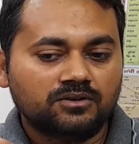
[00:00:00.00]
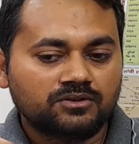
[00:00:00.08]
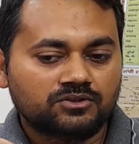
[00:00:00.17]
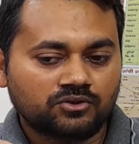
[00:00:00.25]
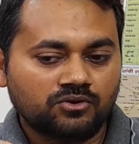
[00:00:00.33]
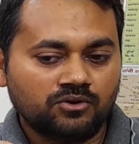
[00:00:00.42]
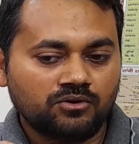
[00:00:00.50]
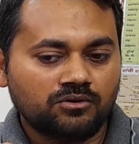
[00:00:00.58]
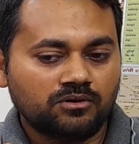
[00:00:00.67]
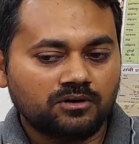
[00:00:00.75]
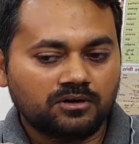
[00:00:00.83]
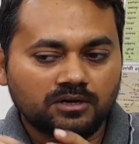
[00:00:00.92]
So
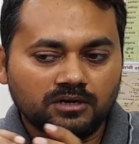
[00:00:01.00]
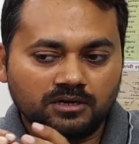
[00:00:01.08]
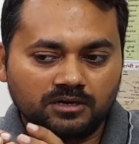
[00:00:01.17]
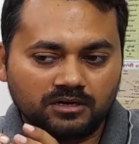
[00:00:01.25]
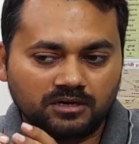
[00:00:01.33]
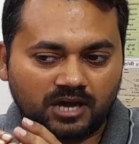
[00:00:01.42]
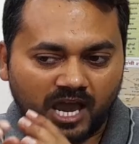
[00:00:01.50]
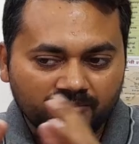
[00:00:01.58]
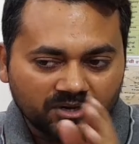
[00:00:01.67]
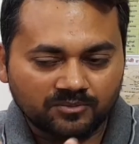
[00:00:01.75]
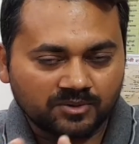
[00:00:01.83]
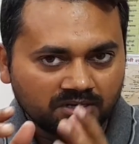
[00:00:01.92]
I
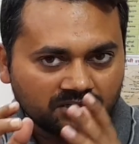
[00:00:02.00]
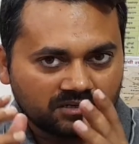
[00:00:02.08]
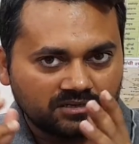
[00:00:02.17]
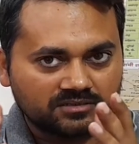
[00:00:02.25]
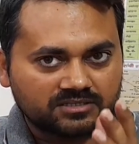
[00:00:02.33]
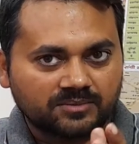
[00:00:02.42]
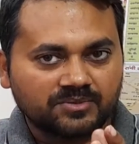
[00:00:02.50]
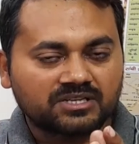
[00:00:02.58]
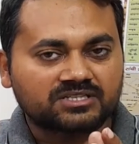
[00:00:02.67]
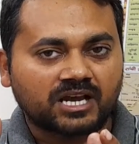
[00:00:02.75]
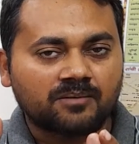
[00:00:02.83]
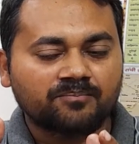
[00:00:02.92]
am giving some
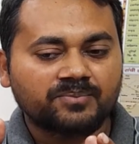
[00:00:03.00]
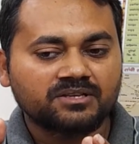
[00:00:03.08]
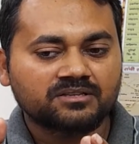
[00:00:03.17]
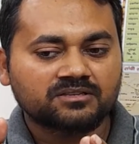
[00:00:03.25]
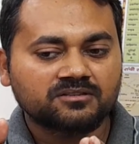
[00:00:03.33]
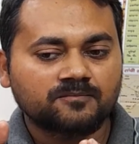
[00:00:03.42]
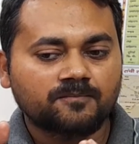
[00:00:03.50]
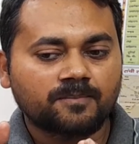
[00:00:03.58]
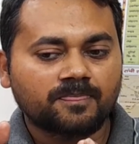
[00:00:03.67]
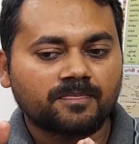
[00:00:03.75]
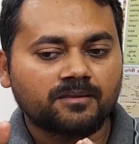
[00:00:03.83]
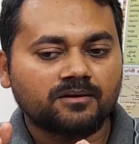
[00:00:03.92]
examples
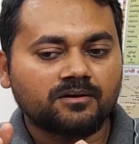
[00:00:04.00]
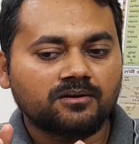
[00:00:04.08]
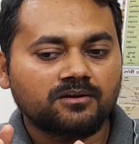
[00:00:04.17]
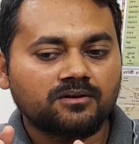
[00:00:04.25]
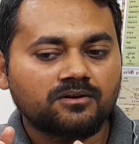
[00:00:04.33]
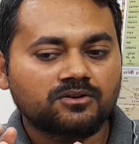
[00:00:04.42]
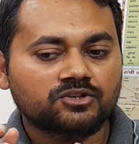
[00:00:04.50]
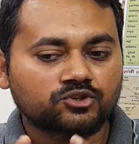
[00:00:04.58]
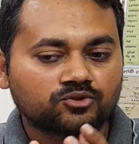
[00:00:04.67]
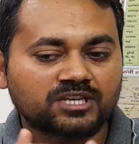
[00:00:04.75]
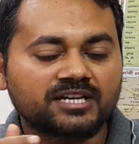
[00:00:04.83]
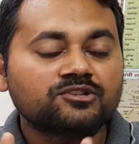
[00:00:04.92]

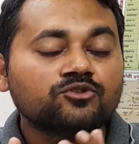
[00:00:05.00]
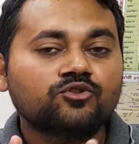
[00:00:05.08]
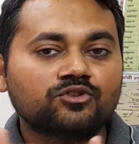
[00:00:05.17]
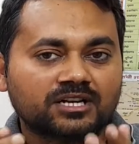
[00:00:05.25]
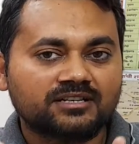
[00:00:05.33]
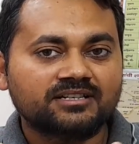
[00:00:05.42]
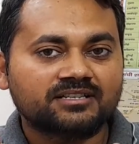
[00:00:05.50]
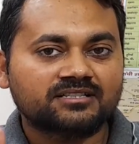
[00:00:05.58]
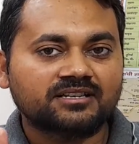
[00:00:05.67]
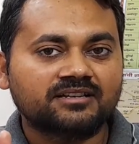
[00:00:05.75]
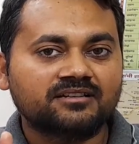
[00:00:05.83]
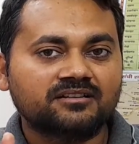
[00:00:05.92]
so that you could
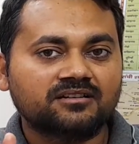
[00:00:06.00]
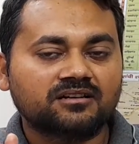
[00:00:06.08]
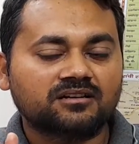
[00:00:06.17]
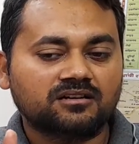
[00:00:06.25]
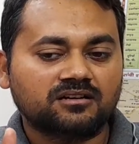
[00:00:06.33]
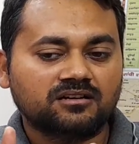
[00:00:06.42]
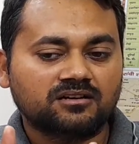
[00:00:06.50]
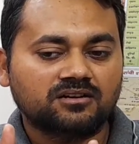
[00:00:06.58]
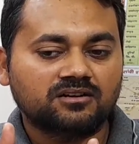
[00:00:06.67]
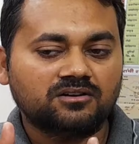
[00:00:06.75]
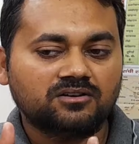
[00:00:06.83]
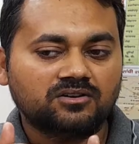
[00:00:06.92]
understand
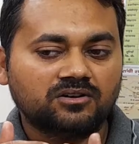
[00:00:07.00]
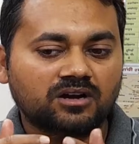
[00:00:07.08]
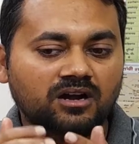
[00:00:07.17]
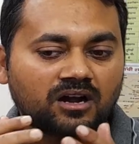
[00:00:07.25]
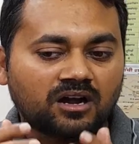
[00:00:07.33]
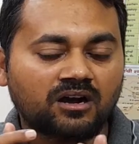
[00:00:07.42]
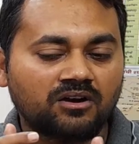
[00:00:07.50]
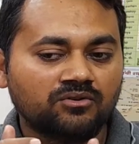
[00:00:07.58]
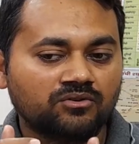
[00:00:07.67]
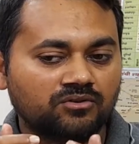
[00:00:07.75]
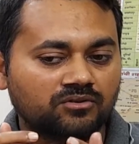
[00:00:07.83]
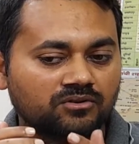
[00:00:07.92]

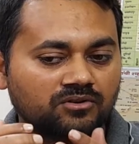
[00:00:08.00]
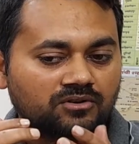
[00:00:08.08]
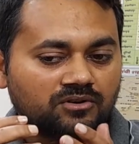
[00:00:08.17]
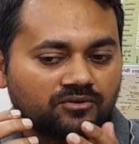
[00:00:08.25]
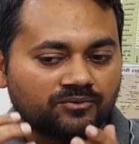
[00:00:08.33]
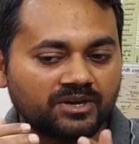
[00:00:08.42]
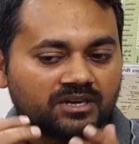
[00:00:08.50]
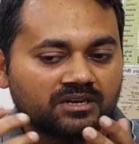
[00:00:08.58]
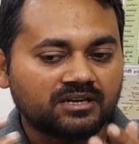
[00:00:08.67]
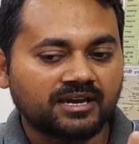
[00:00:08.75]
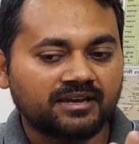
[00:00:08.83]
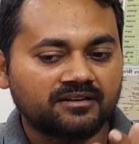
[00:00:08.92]
how we
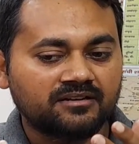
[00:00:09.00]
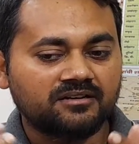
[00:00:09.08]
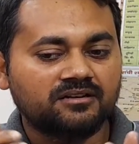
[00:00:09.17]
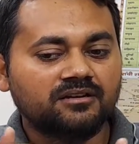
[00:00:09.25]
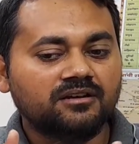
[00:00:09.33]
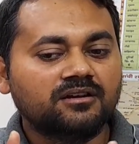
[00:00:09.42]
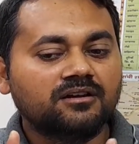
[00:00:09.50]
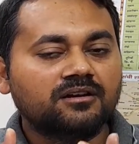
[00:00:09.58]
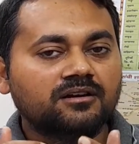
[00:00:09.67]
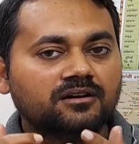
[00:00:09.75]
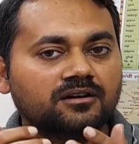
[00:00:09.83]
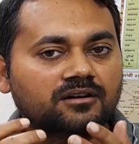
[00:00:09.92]
can
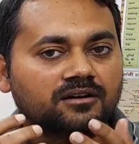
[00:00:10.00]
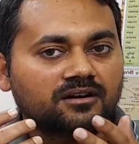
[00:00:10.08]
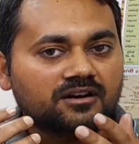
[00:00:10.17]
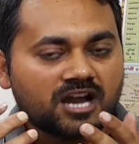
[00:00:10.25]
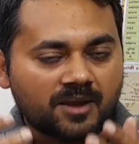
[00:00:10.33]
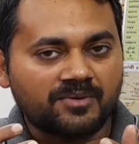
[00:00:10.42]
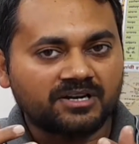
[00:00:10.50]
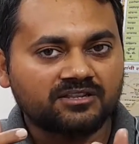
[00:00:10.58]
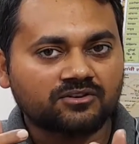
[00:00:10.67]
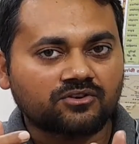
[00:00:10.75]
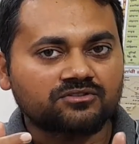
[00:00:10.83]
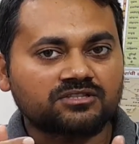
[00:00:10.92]
amend
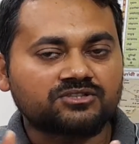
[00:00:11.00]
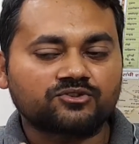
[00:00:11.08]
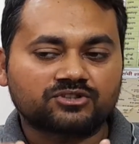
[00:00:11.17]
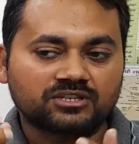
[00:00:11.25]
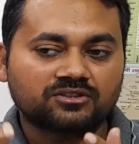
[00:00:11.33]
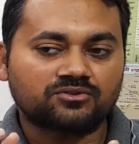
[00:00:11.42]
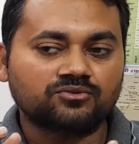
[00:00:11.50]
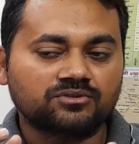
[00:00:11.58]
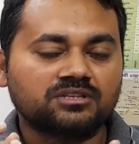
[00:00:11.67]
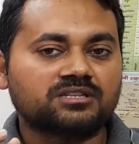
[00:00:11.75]
the constitution through the